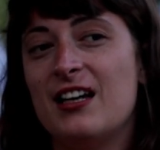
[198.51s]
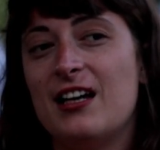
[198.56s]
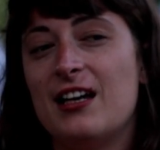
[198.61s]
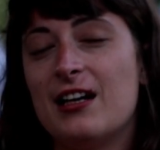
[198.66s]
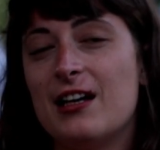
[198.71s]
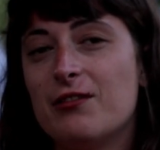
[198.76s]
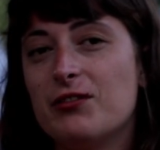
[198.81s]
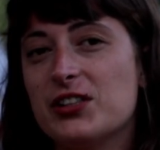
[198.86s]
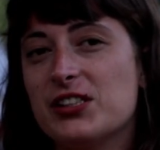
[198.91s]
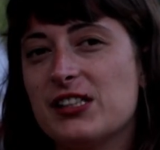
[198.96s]

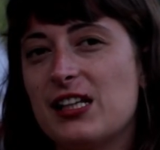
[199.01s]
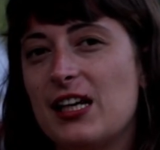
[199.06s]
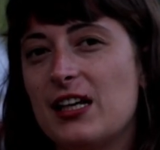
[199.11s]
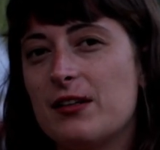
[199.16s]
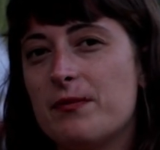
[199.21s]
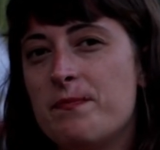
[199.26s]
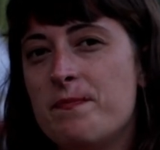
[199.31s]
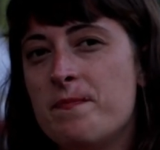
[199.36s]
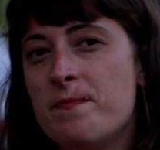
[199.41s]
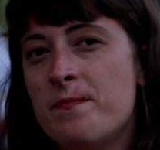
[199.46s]
and I was
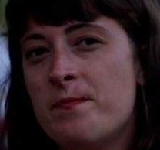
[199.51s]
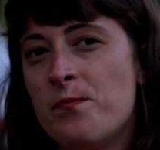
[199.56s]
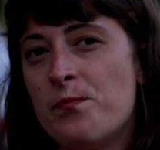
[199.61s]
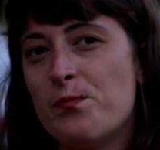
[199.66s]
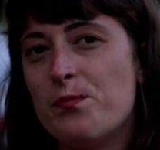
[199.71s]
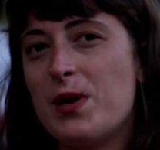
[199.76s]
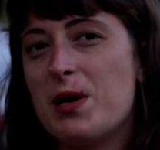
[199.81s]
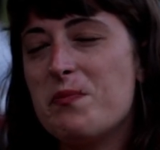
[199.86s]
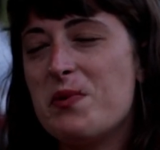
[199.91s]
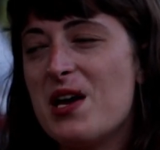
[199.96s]
like,
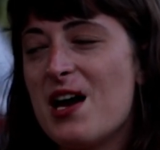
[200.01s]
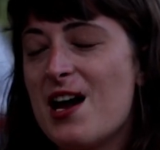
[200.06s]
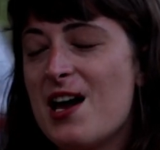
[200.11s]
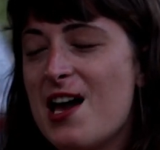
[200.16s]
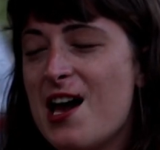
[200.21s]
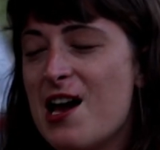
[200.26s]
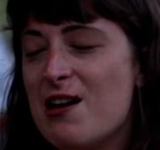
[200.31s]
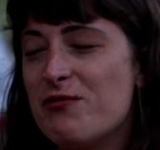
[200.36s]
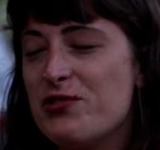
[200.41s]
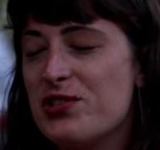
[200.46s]
maybe I
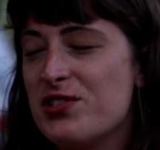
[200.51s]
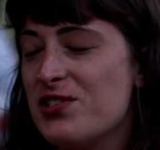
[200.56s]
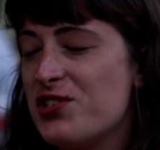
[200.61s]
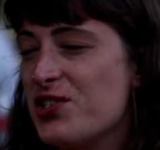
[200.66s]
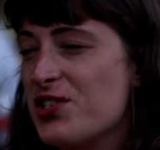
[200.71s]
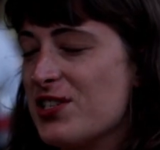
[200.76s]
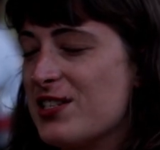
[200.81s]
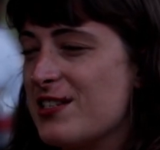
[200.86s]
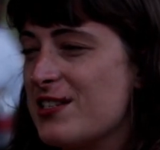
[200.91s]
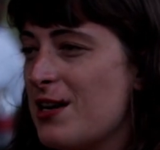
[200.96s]
have
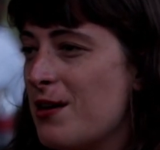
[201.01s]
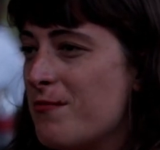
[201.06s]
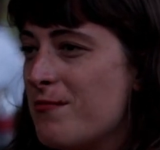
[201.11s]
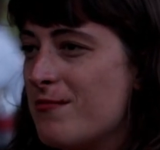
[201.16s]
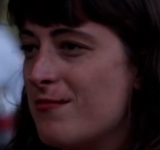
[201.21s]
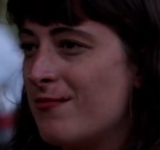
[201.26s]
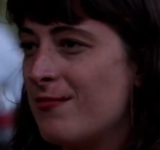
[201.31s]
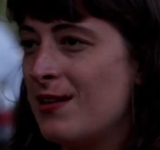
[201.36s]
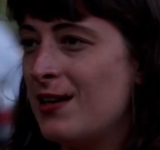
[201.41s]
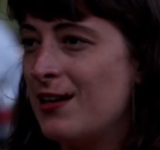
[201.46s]
just
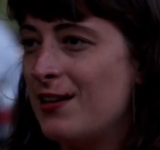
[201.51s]
some